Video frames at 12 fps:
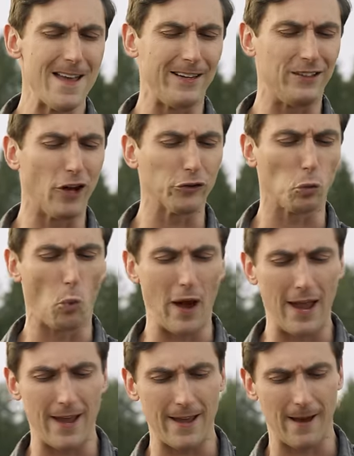it does
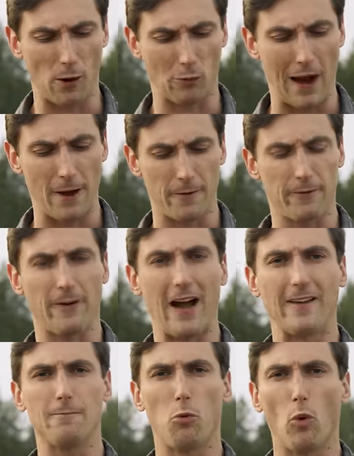weigh around
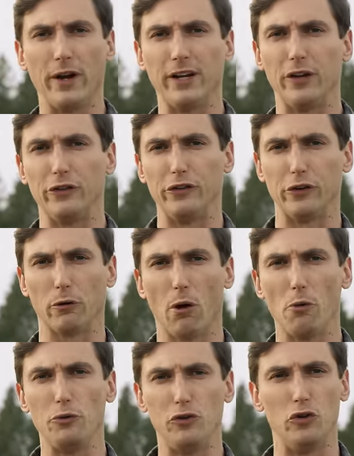five point
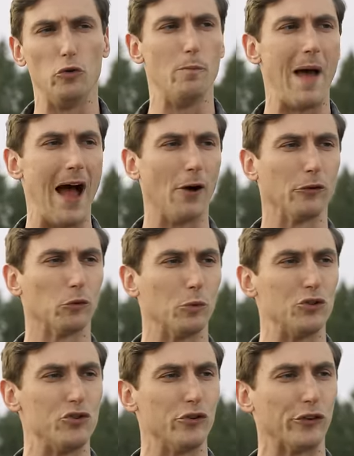zero two pounds,
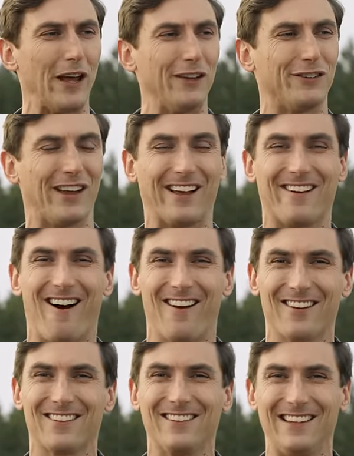which is a
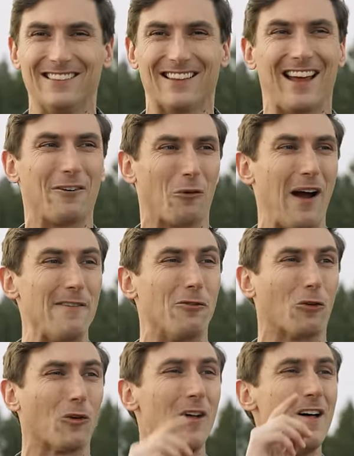psychotically light
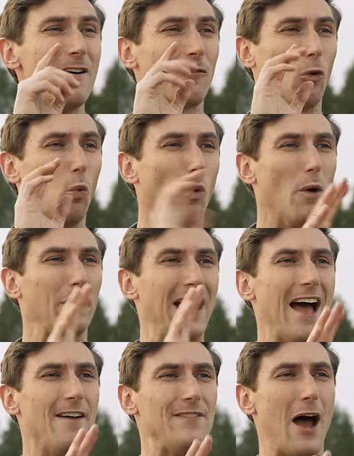rifle for what we
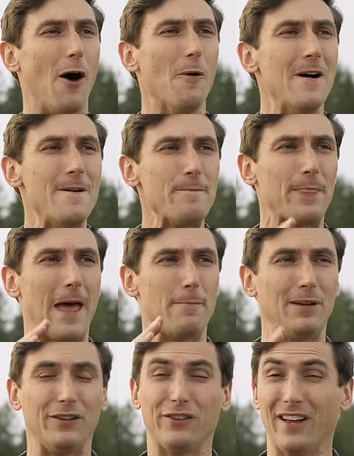have. Now, that
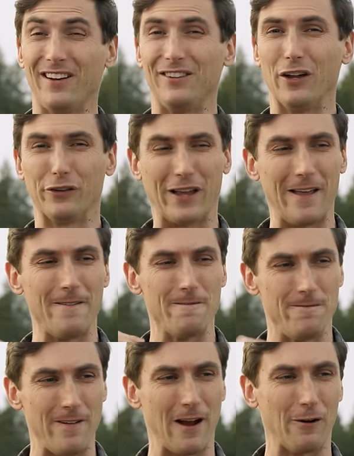being said, it does get
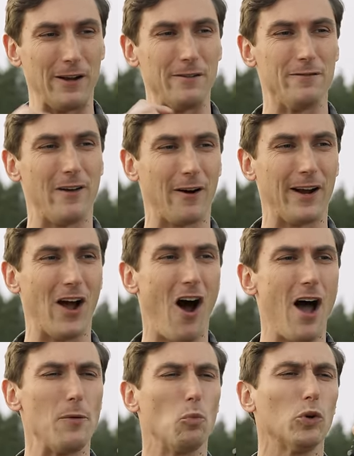very, very
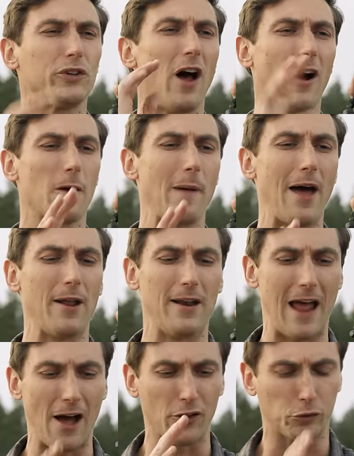hot. And we'll talk about it
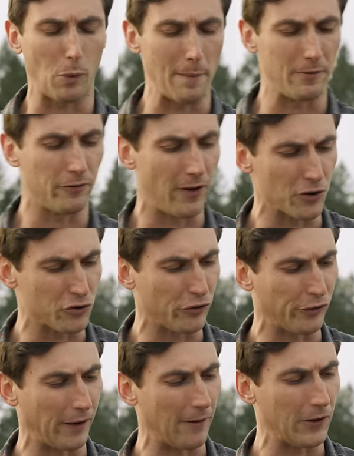and how this weapon
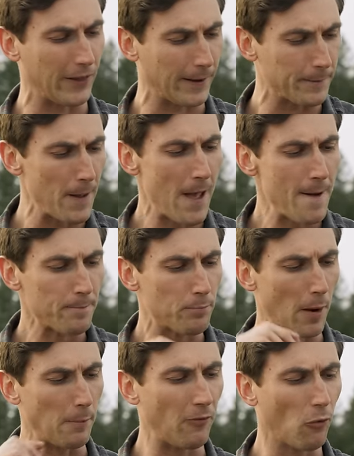functions and everything.
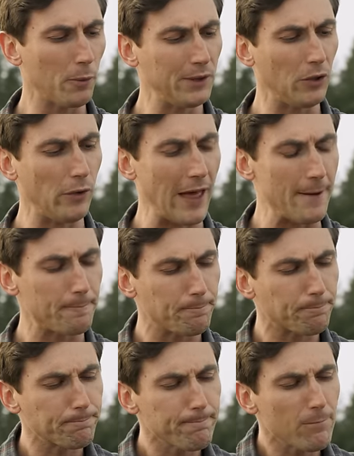But before we do that,
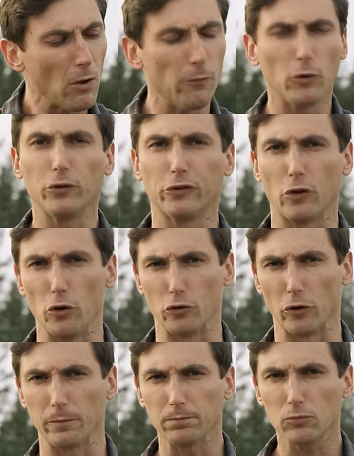full
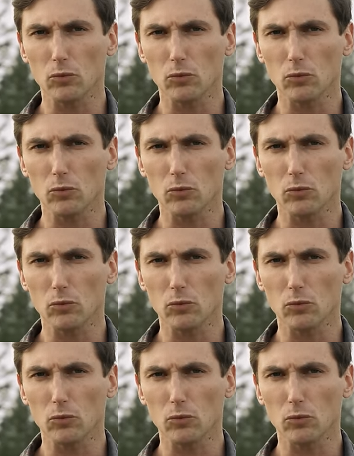disclosure,